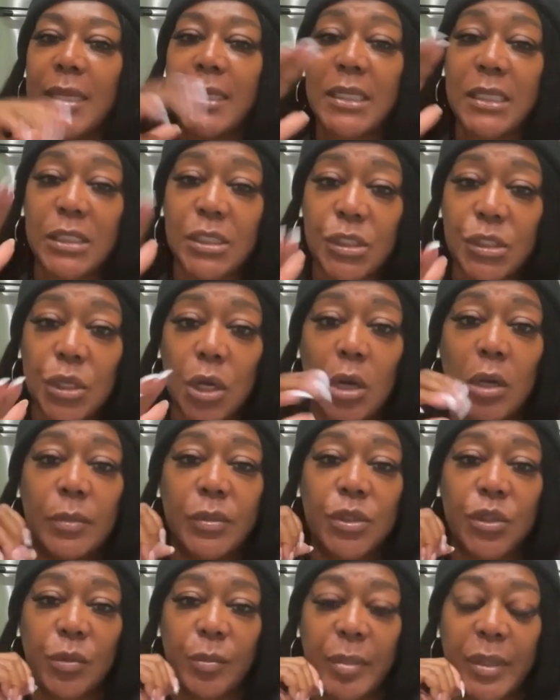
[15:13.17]

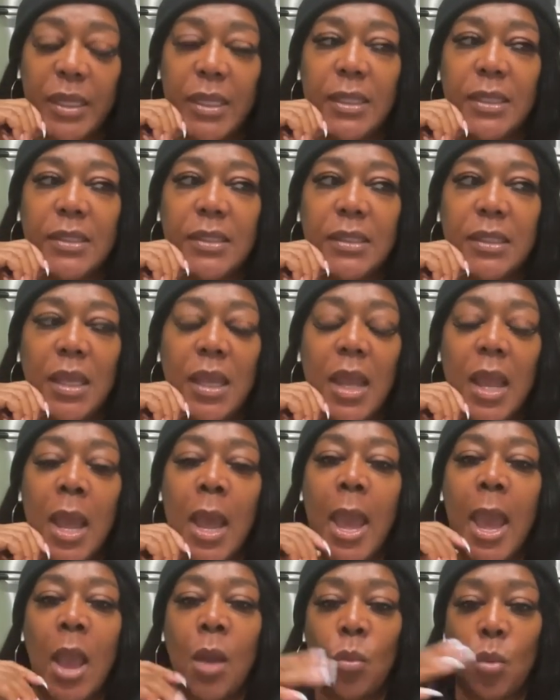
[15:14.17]
disturbs your peace
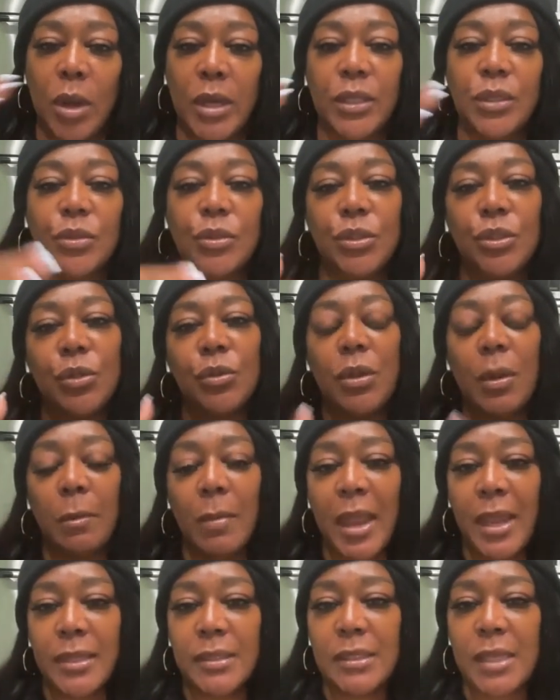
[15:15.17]
and what you do to
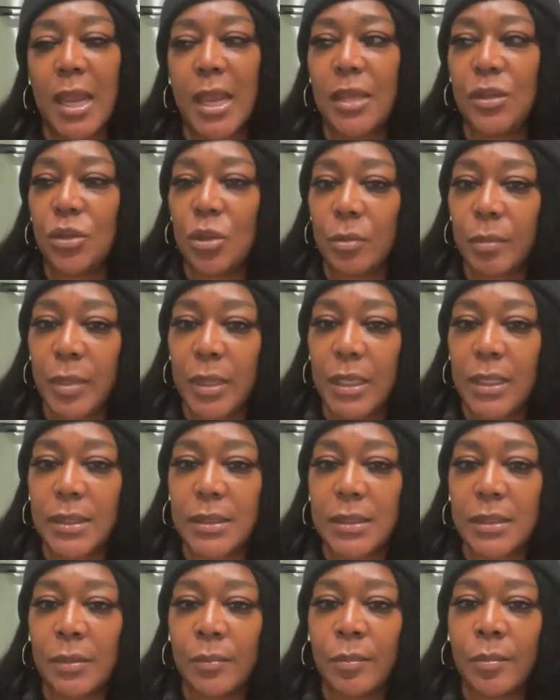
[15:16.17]
maintain your
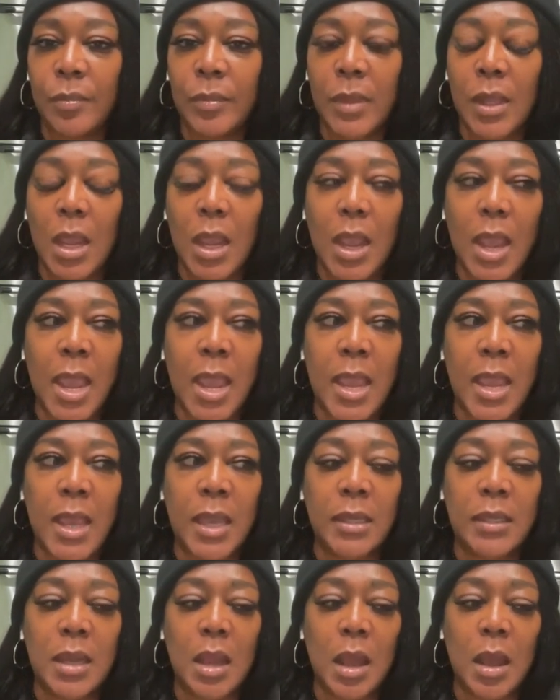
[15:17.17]
peace.
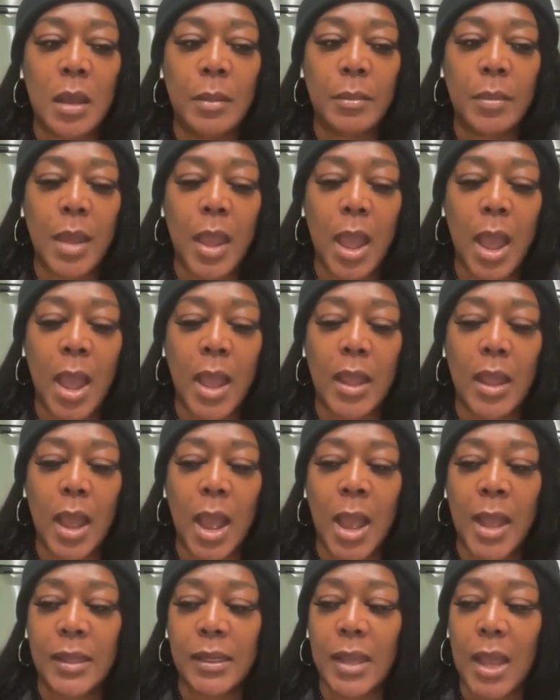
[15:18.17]
And
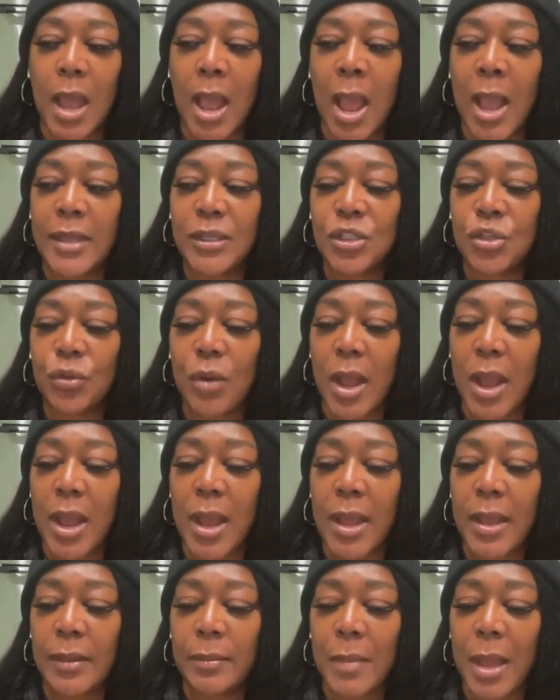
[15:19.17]
I
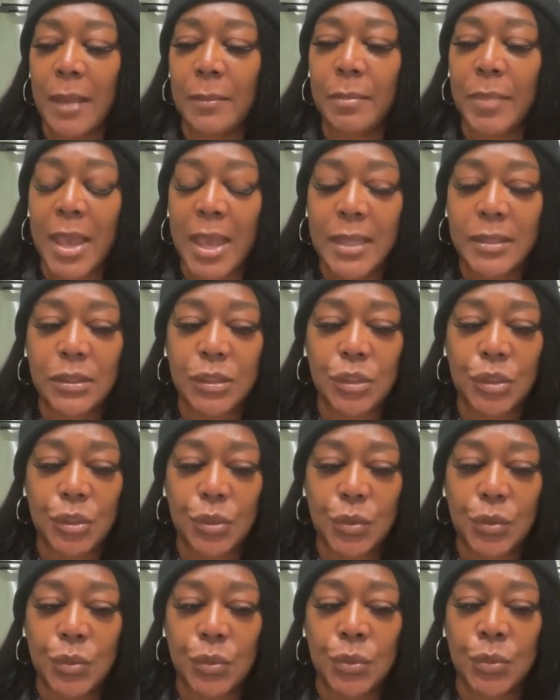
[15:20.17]
try my best
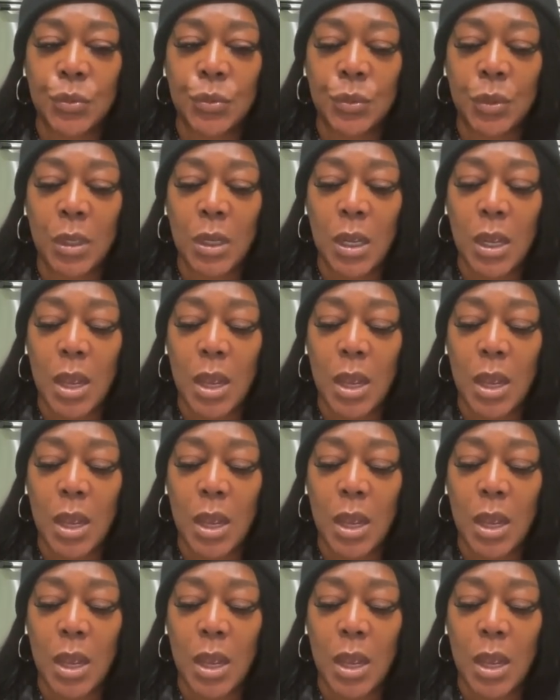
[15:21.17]
to